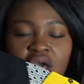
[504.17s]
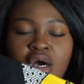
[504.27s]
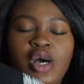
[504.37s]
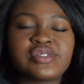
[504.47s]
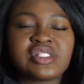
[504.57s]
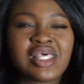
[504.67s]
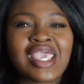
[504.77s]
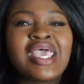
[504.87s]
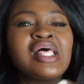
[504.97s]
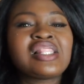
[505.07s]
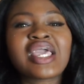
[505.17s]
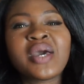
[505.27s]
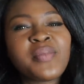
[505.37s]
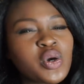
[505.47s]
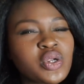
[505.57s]
y'all, I was looking. Like
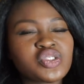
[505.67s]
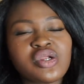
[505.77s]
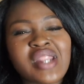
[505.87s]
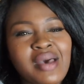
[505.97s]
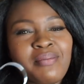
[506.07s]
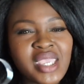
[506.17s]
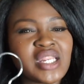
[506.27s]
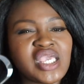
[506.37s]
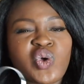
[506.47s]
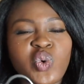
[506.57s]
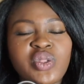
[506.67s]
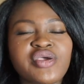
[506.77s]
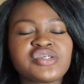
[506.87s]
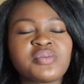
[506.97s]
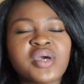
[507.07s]
kimonos are not made equal.
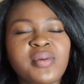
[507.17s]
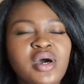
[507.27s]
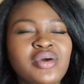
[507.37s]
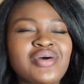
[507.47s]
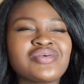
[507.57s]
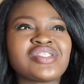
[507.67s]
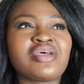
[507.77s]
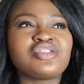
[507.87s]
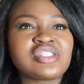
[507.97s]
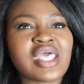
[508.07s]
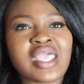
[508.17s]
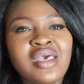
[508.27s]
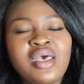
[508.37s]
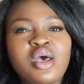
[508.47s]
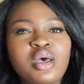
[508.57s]
There's some kimonos that are just like
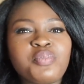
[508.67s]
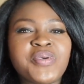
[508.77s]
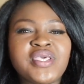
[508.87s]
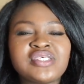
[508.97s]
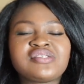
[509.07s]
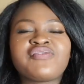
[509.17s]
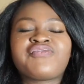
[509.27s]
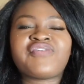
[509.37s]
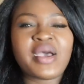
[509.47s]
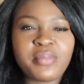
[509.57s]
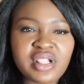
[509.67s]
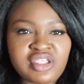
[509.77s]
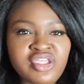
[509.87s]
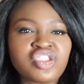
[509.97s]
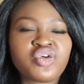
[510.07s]
a piece of fabric
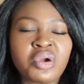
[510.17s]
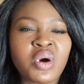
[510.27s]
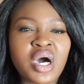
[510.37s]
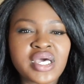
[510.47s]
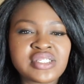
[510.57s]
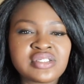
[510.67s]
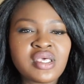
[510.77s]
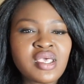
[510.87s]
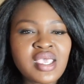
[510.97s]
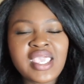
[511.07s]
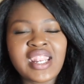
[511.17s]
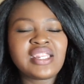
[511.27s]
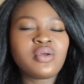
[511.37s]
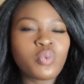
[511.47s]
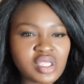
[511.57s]
that they throw on and I
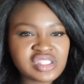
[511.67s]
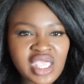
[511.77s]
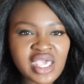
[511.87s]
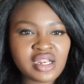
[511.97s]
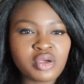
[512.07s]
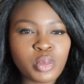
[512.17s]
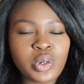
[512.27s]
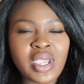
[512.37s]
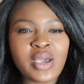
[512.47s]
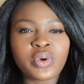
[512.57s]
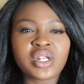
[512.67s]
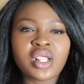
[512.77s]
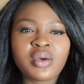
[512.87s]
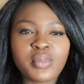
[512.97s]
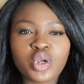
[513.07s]
didn't want that kind of kimono. I wanted
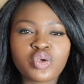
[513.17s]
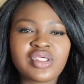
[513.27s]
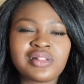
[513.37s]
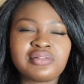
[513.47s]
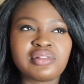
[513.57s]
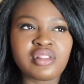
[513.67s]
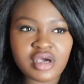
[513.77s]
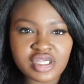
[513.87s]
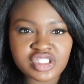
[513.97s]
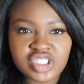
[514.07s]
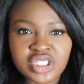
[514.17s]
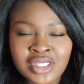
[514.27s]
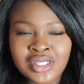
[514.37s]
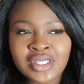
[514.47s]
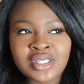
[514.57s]
a kimono that looked
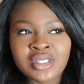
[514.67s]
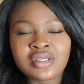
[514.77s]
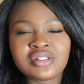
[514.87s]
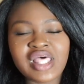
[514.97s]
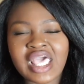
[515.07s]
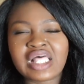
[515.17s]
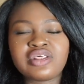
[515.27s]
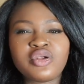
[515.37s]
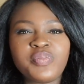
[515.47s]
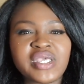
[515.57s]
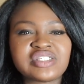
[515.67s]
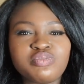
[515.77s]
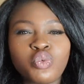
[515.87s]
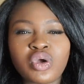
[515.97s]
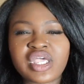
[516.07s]
like a little
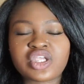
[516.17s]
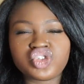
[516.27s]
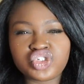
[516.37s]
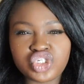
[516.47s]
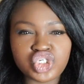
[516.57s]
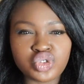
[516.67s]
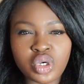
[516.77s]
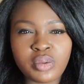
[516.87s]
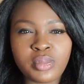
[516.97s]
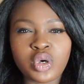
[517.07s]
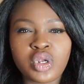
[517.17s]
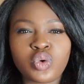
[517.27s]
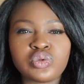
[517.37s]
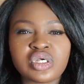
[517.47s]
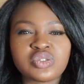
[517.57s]
bit more like a traditional
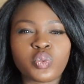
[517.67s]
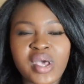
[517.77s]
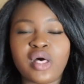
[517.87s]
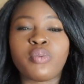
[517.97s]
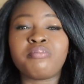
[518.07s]
kimono, looked well